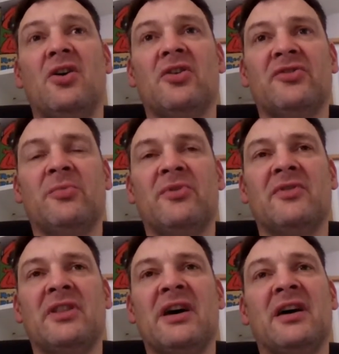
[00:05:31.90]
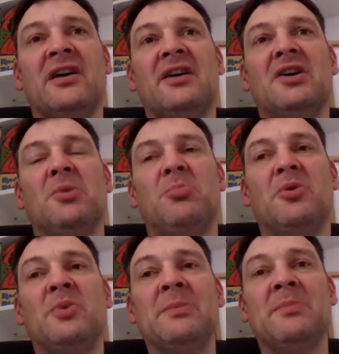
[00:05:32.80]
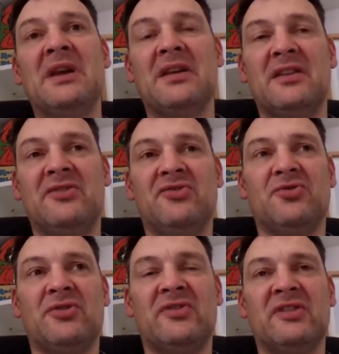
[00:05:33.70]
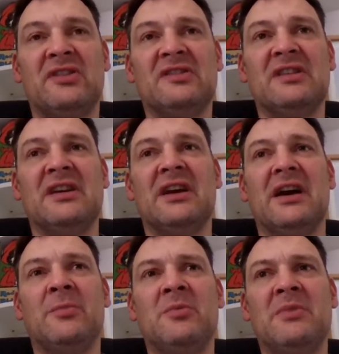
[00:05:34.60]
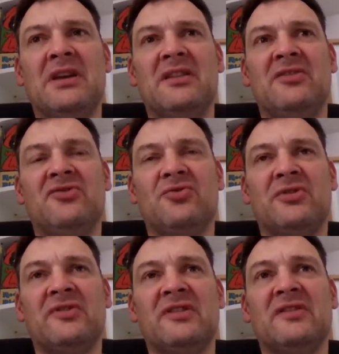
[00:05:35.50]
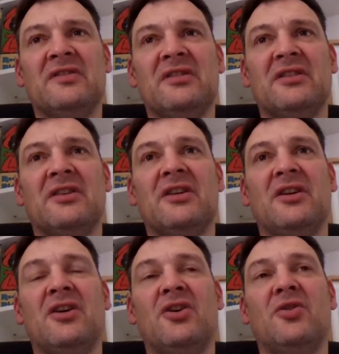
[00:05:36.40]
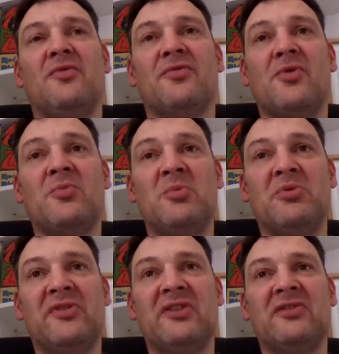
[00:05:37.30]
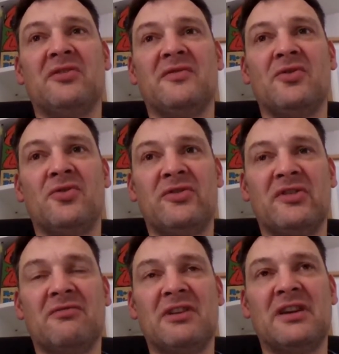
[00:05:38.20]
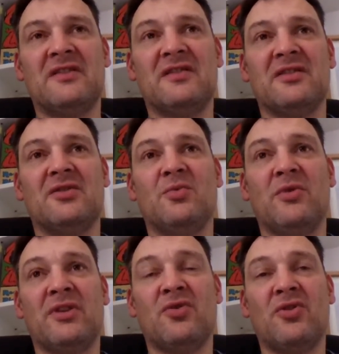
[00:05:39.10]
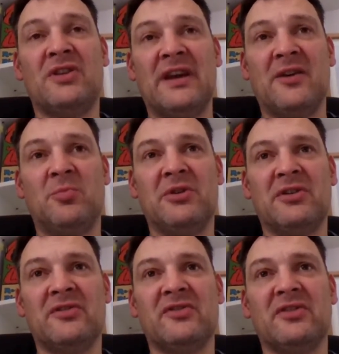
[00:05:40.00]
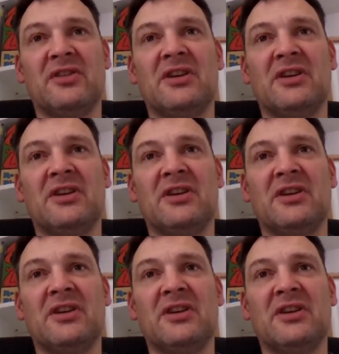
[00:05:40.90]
something like that. But we make these choices, and we make these choices from the position of God's grace, with God helping us,